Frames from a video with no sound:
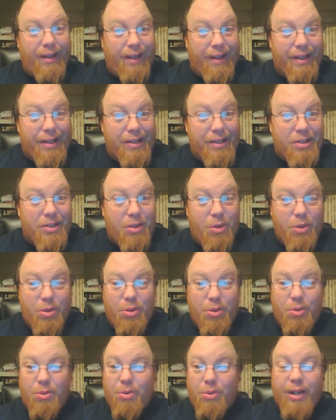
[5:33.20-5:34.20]
it's so
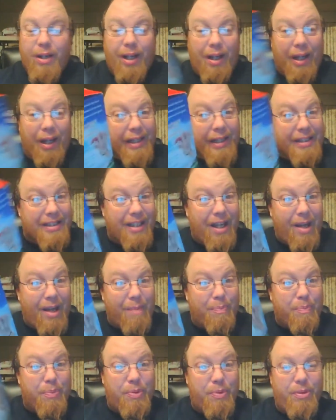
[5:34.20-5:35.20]
cool when it lights
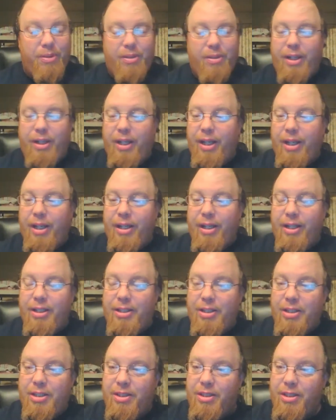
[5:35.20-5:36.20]
up and
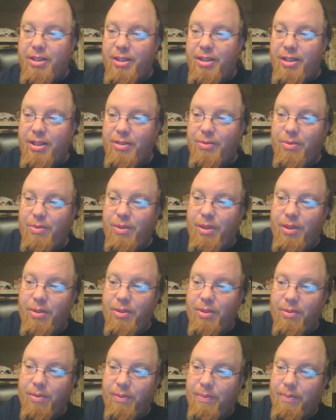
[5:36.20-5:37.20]
it's just it's really
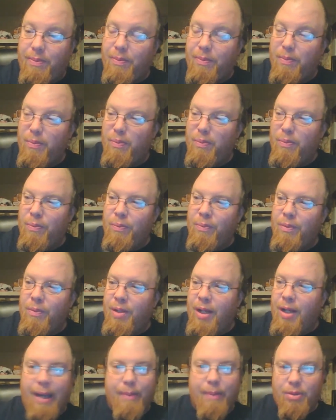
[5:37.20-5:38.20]
cool
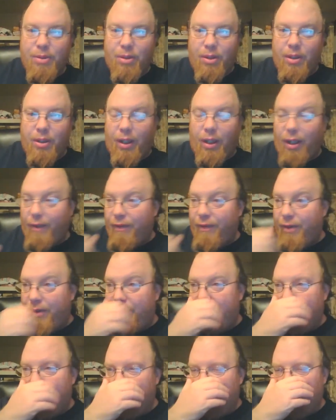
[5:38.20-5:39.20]
absolutely loved it
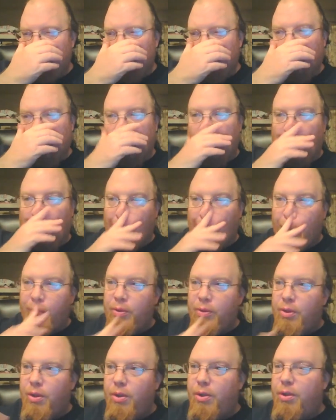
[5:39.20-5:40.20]
um,
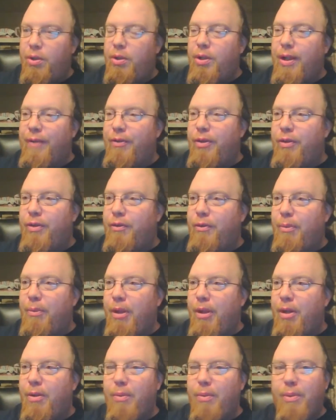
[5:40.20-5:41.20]
so if you're
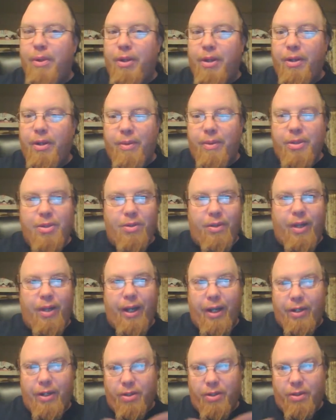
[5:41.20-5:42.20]
familiar with the original
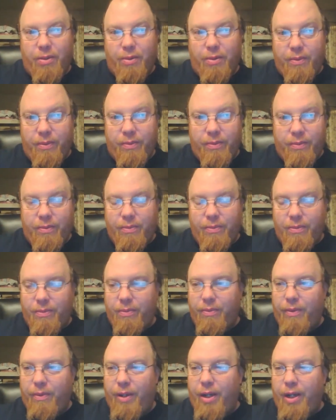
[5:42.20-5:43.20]
Kanto
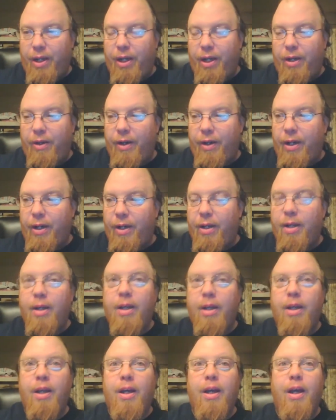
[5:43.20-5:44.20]
uh, area
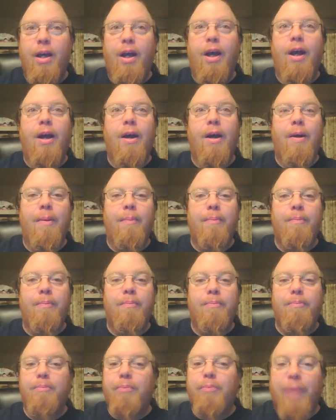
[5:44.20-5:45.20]
uh,
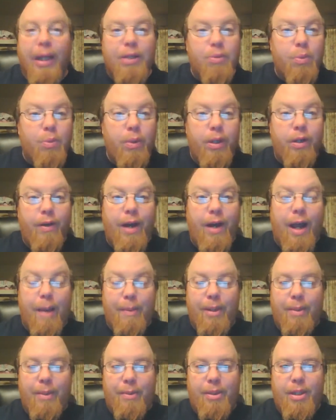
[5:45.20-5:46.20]
that's where you're at i
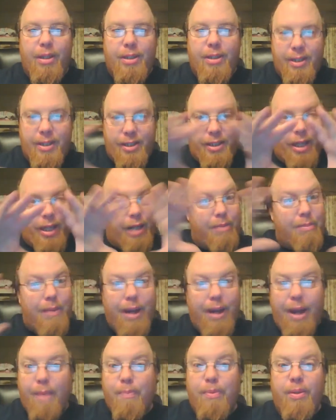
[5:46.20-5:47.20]
mean i mean it's the same
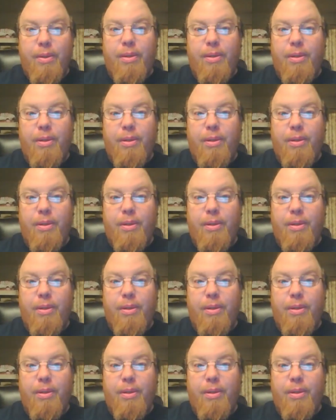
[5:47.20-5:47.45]
map